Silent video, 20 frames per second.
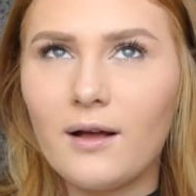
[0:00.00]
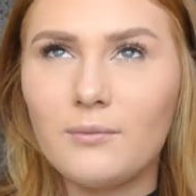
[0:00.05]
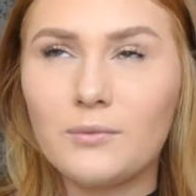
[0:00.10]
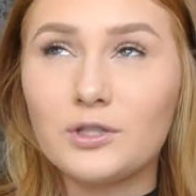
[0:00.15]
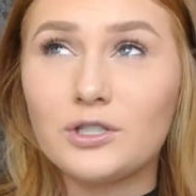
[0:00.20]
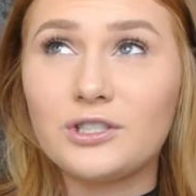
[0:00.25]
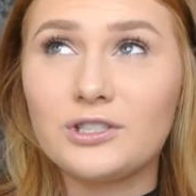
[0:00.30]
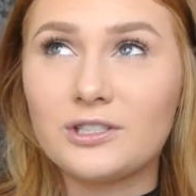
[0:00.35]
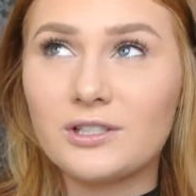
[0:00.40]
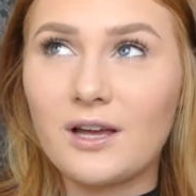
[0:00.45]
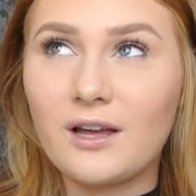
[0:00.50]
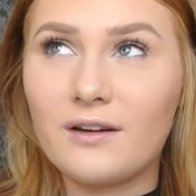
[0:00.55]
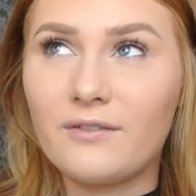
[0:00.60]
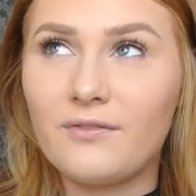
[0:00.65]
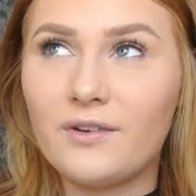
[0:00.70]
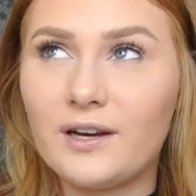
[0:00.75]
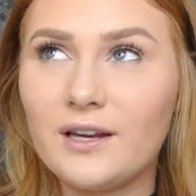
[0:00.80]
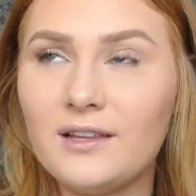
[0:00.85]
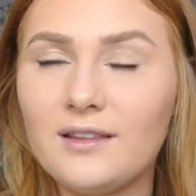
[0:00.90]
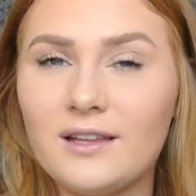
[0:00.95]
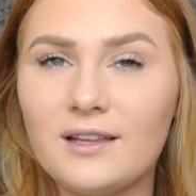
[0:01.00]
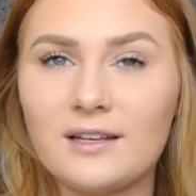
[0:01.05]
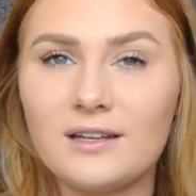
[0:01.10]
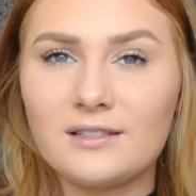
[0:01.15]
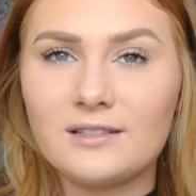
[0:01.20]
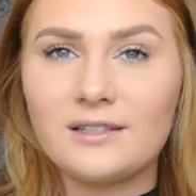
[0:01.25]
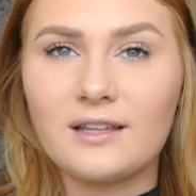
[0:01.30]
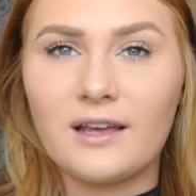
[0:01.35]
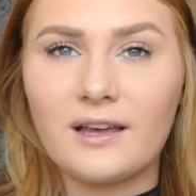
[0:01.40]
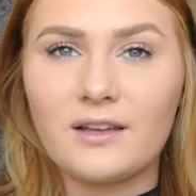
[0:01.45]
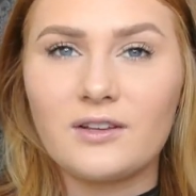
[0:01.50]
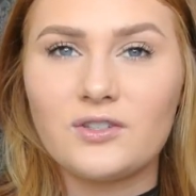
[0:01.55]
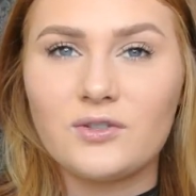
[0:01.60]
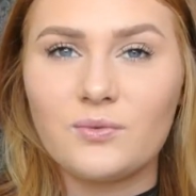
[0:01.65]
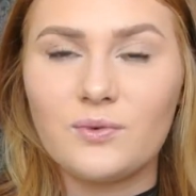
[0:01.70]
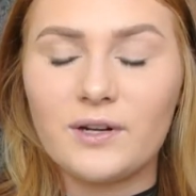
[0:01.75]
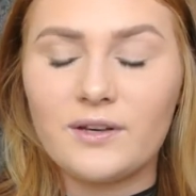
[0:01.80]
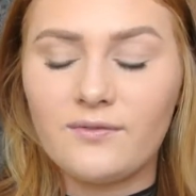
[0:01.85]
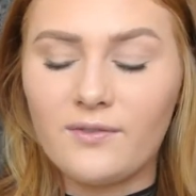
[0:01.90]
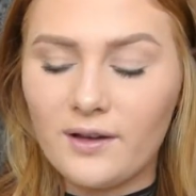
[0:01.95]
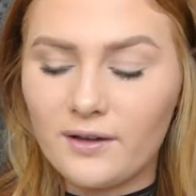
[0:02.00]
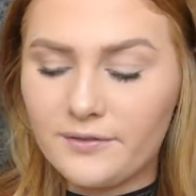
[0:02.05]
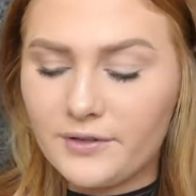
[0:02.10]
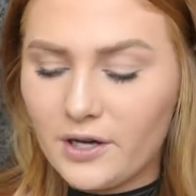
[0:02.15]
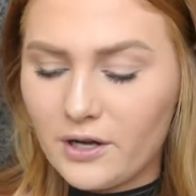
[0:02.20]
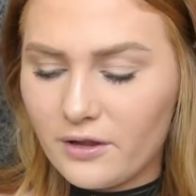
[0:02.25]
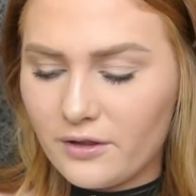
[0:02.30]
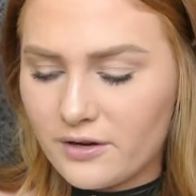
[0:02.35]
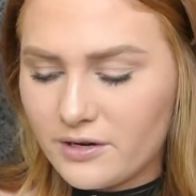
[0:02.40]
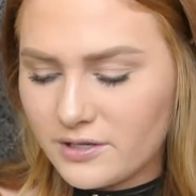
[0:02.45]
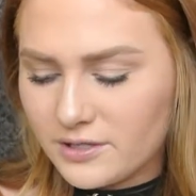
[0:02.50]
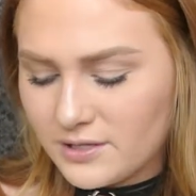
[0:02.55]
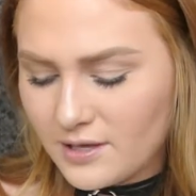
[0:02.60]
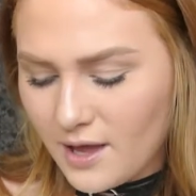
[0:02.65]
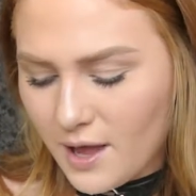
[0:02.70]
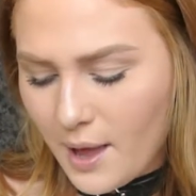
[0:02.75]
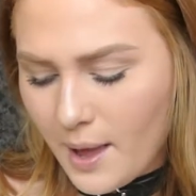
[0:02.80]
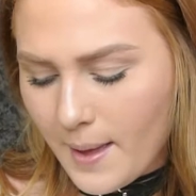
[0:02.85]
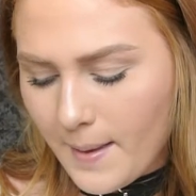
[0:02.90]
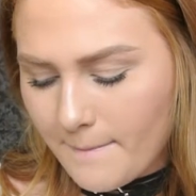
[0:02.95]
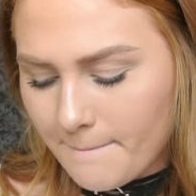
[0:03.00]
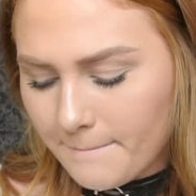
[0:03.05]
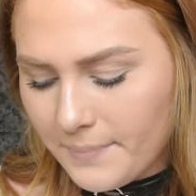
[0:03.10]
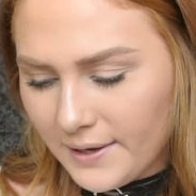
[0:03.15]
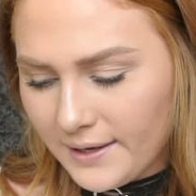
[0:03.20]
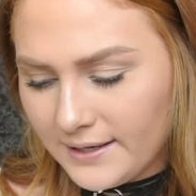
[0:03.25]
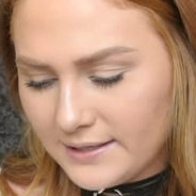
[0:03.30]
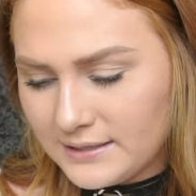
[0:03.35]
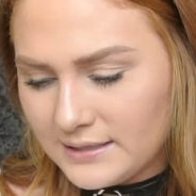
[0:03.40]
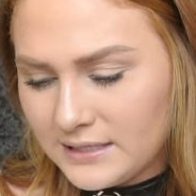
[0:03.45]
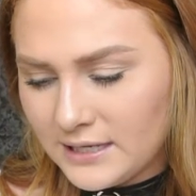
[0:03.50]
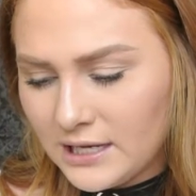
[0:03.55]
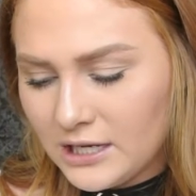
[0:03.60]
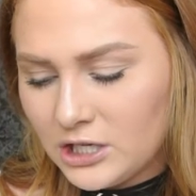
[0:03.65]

which is kind of funny that it's like $25, but